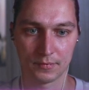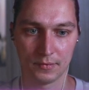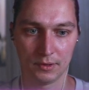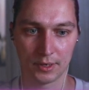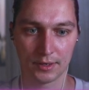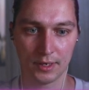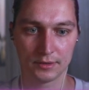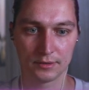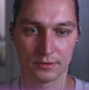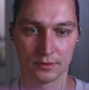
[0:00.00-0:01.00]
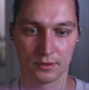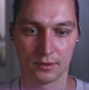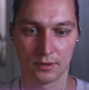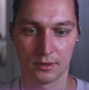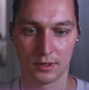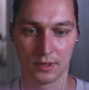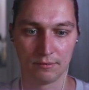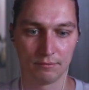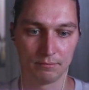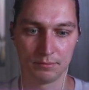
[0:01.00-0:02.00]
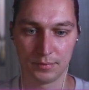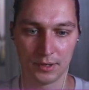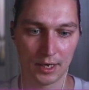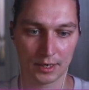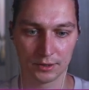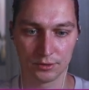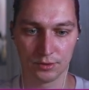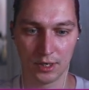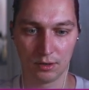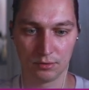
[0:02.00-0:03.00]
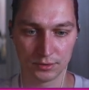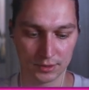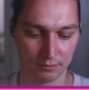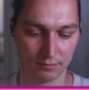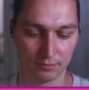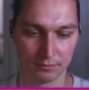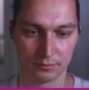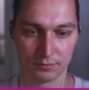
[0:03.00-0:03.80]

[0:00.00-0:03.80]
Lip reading: like that, and I can do now some